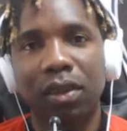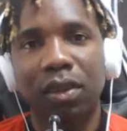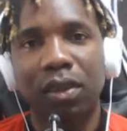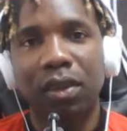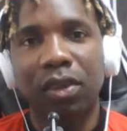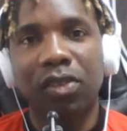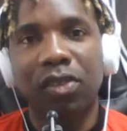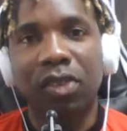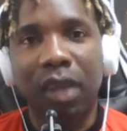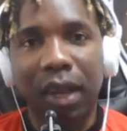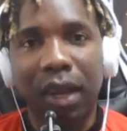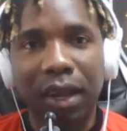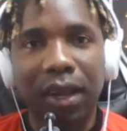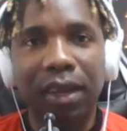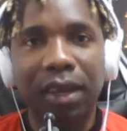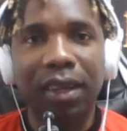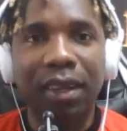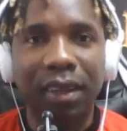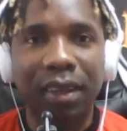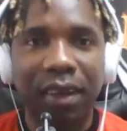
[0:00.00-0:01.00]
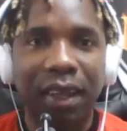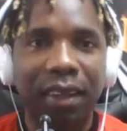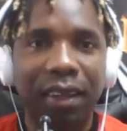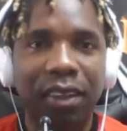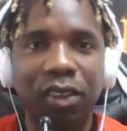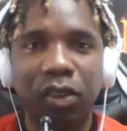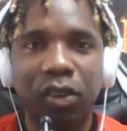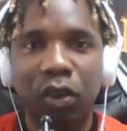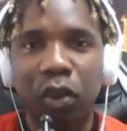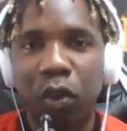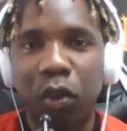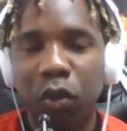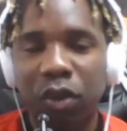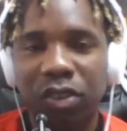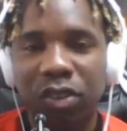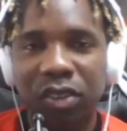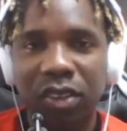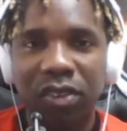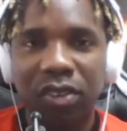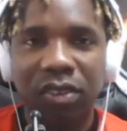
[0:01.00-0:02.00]
is clearly connected to
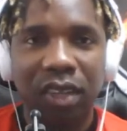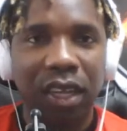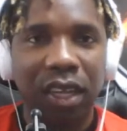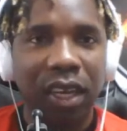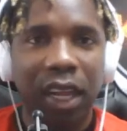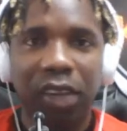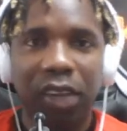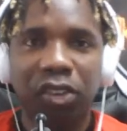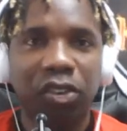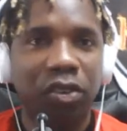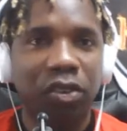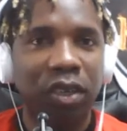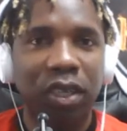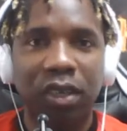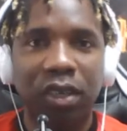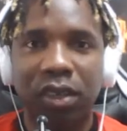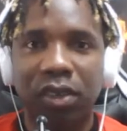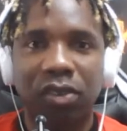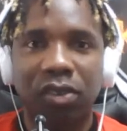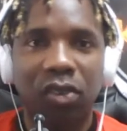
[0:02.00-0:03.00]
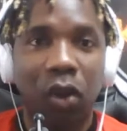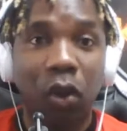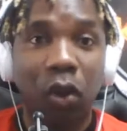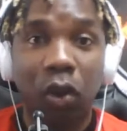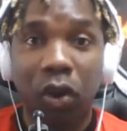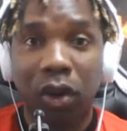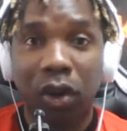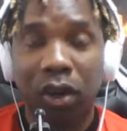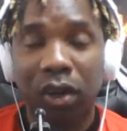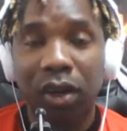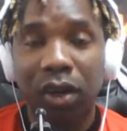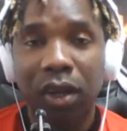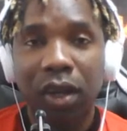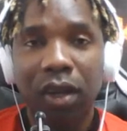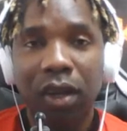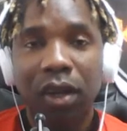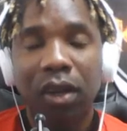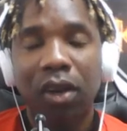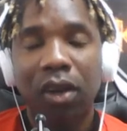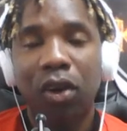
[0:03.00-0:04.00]
coaches and not trainers or
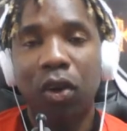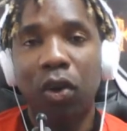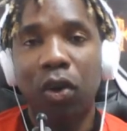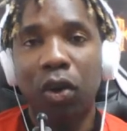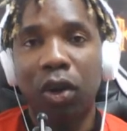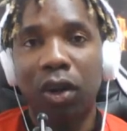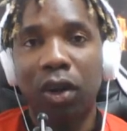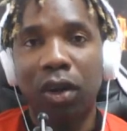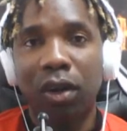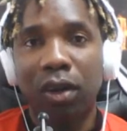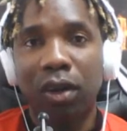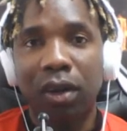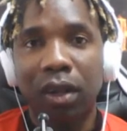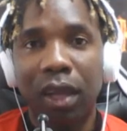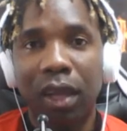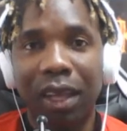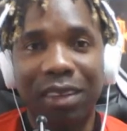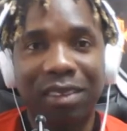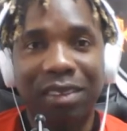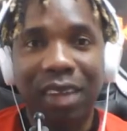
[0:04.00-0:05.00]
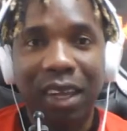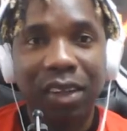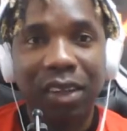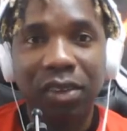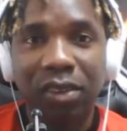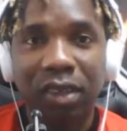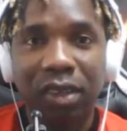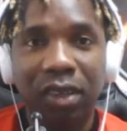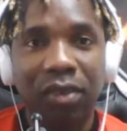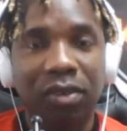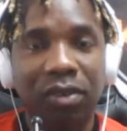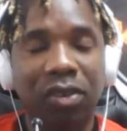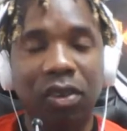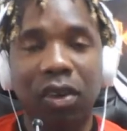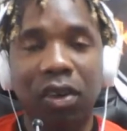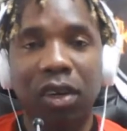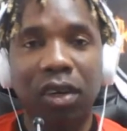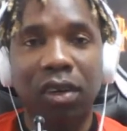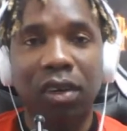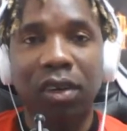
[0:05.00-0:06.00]
executives
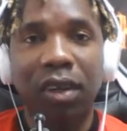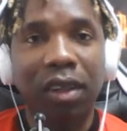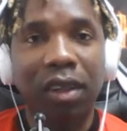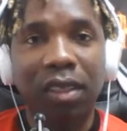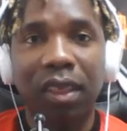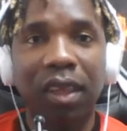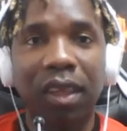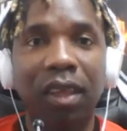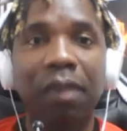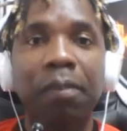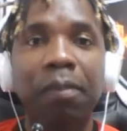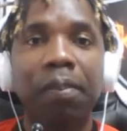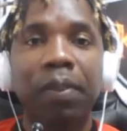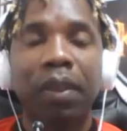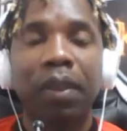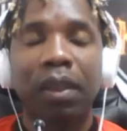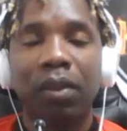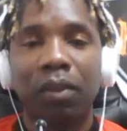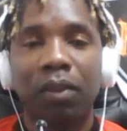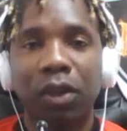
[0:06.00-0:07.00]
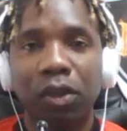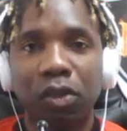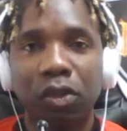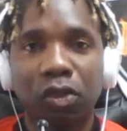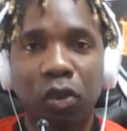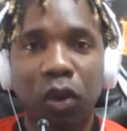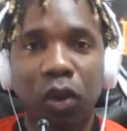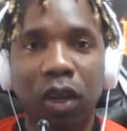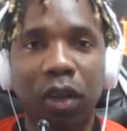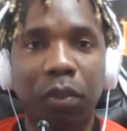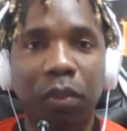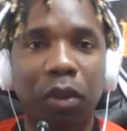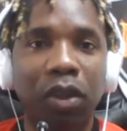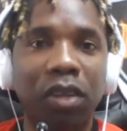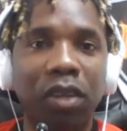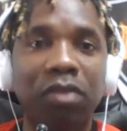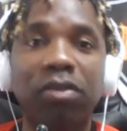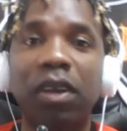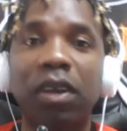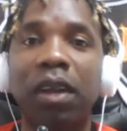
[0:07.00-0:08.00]
or nothing. When you talk about
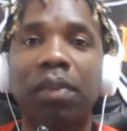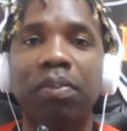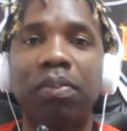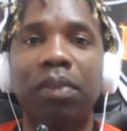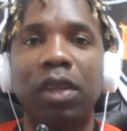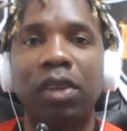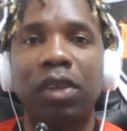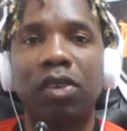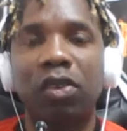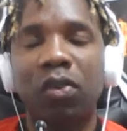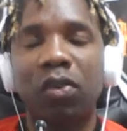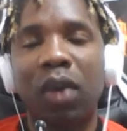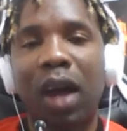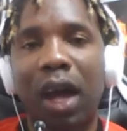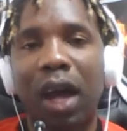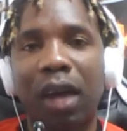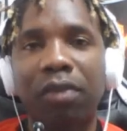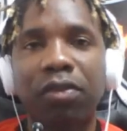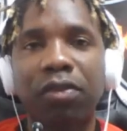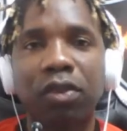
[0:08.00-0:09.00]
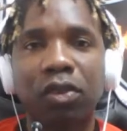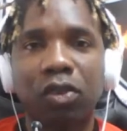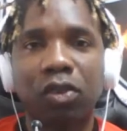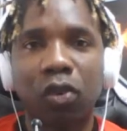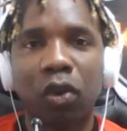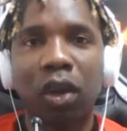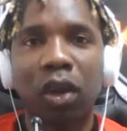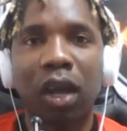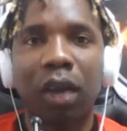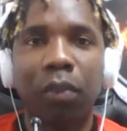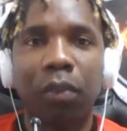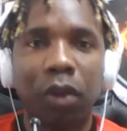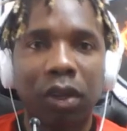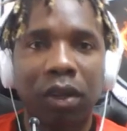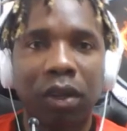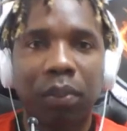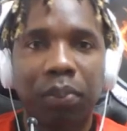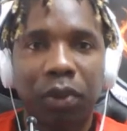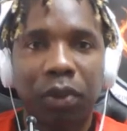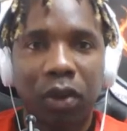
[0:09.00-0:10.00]
development, you have to talk about
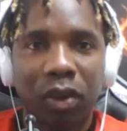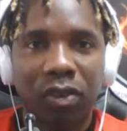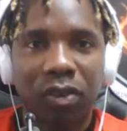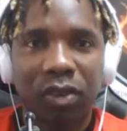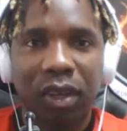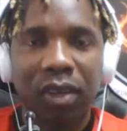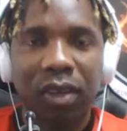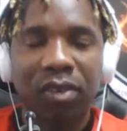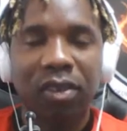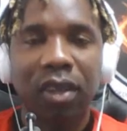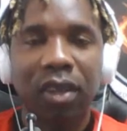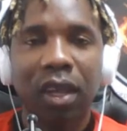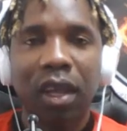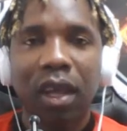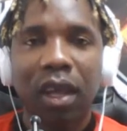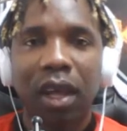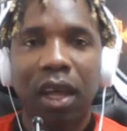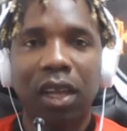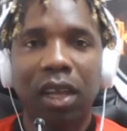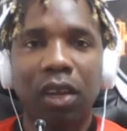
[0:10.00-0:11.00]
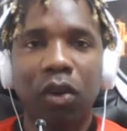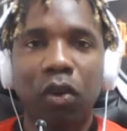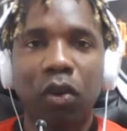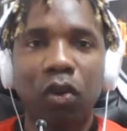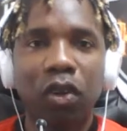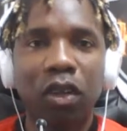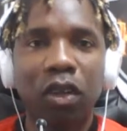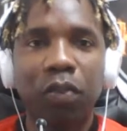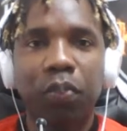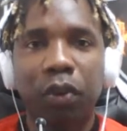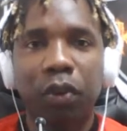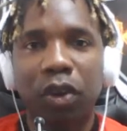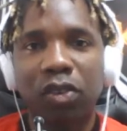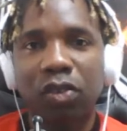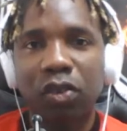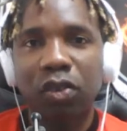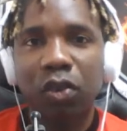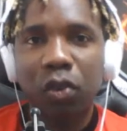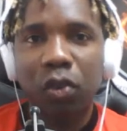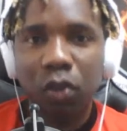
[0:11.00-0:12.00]
the process. And the only
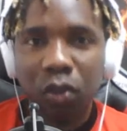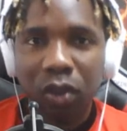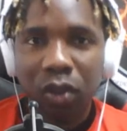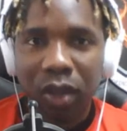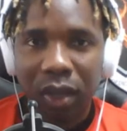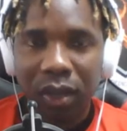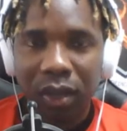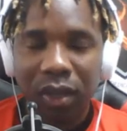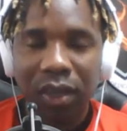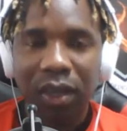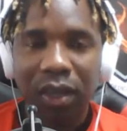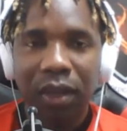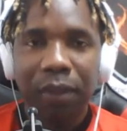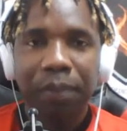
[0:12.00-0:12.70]
person who could